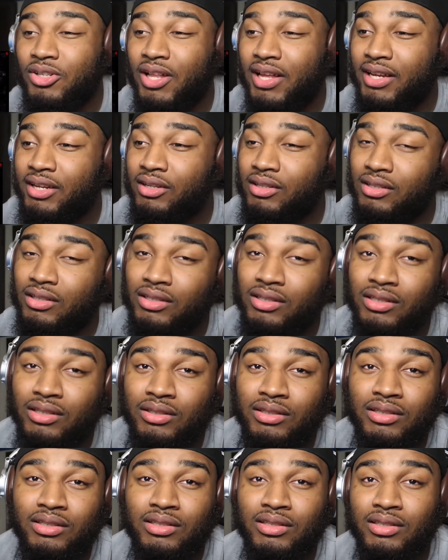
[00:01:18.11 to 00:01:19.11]
Like,
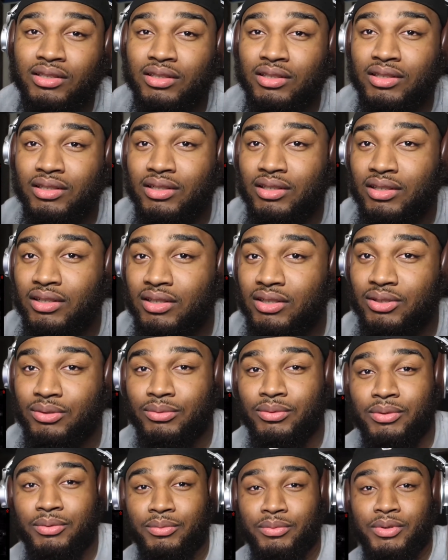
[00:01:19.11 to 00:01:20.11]

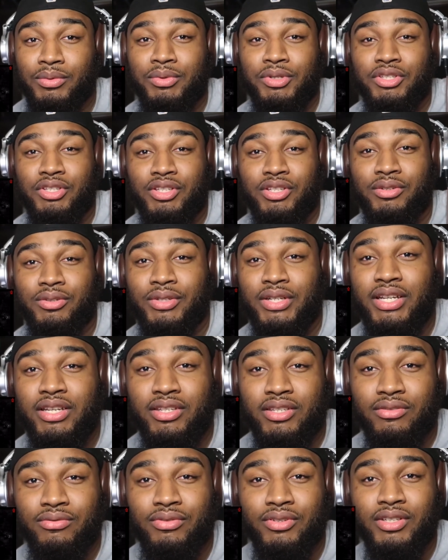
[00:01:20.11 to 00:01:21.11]
what what was the
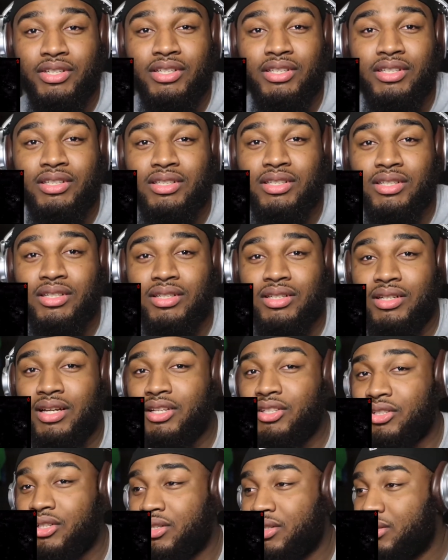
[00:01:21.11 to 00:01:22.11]
reason for this?
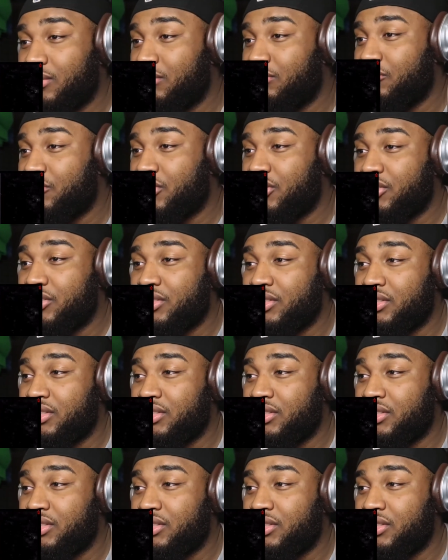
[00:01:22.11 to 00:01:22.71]
That's all I'm wondering.